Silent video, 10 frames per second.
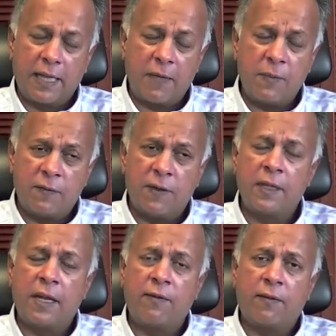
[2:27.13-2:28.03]
gave me a
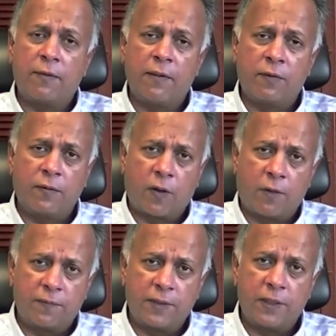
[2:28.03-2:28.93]
further level of
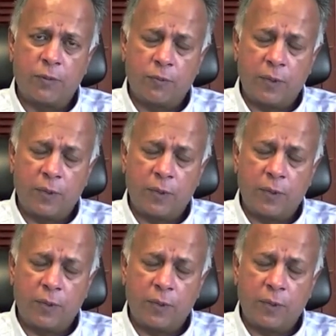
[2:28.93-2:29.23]
comfort